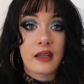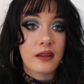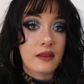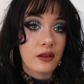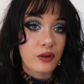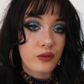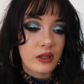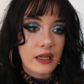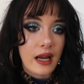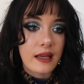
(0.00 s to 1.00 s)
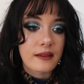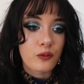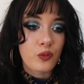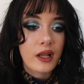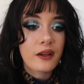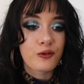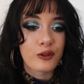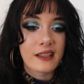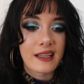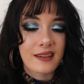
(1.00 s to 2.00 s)
and I think they look really nice, what I'd
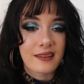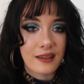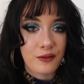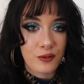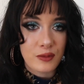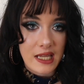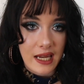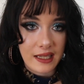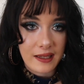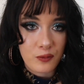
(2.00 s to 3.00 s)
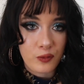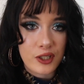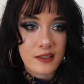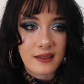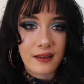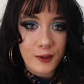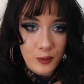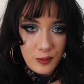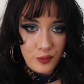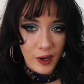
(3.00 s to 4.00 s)
really like to see from Dani, which is a
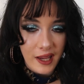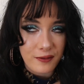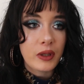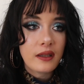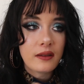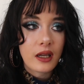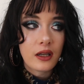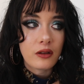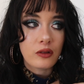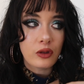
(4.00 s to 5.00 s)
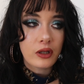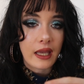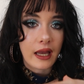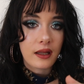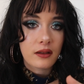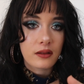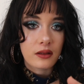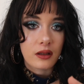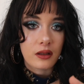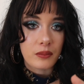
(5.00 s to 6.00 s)
little bit brave, be to kind of look at
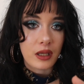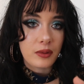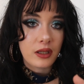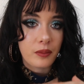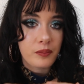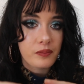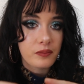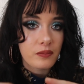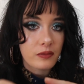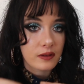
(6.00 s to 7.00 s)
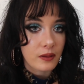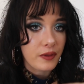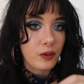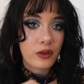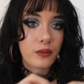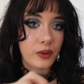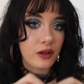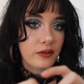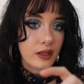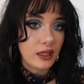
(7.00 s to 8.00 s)
maybe something with a
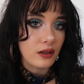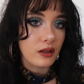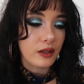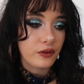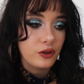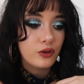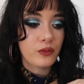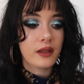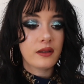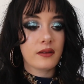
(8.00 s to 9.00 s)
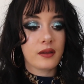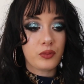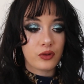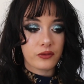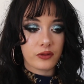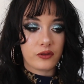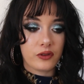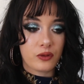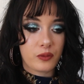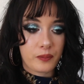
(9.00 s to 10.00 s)
bit of a heel. If you're going to wear these beautiful
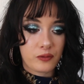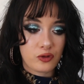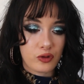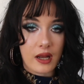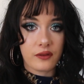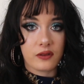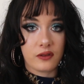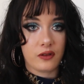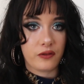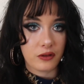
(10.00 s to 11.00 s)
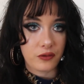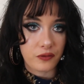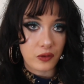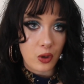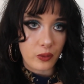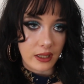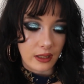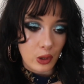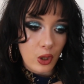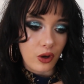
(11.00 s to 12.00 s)
silk trousers that are very flowy
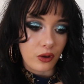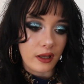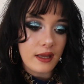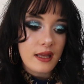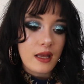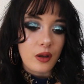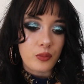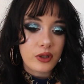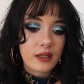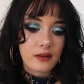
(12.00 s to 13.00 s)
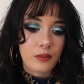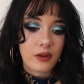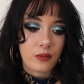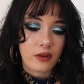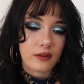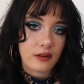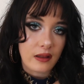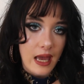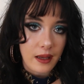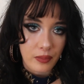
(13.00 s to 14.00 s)
and long, putting something with a
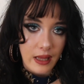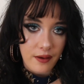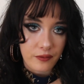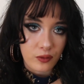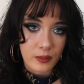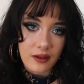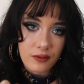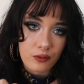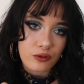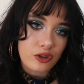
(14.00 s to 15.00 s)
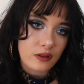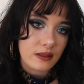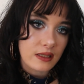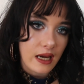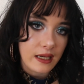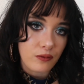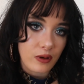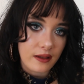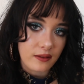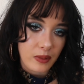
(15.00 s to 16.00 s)
slight platform, even just a tiny
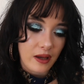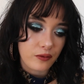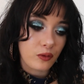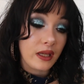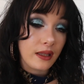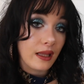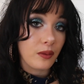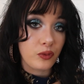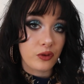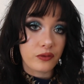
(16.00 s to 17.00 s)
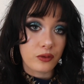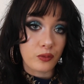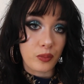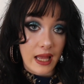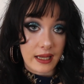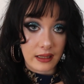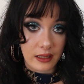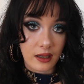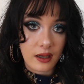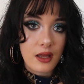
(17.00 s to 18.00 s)
raised platform in that beautiful black
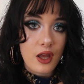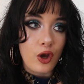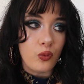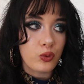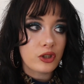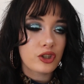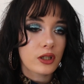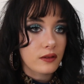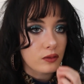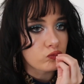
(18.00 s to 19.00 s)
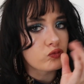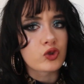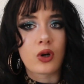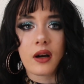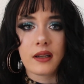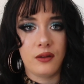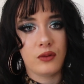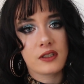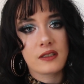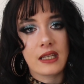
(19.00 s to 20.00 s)
glitter would just, it
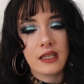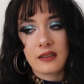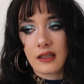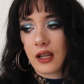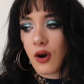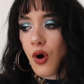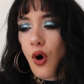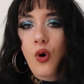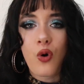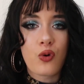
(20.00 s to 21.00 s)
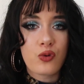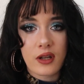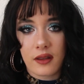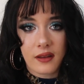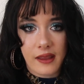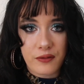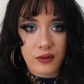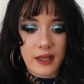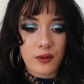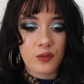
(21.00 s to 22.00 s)
would just take it to a whole nother
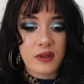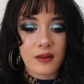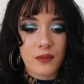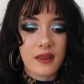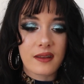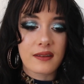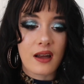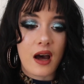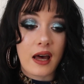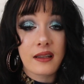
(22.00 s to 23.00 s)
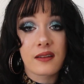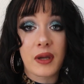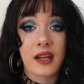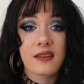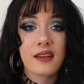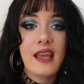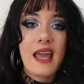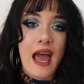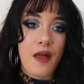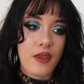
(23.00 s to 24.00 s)
level, and it would be something that's unexpected
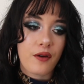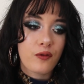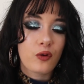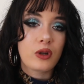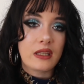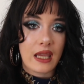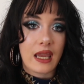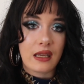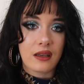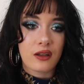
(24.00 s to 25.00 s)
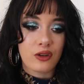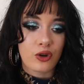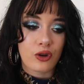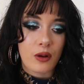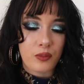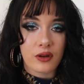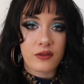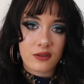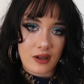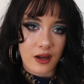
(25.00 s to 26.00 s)
and therefore would gain, a bit
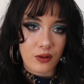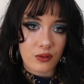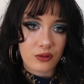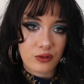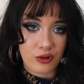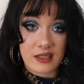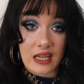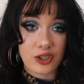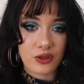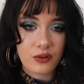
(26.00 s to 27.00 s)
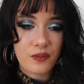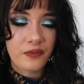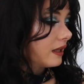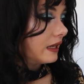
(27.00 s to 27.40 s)
of style credential.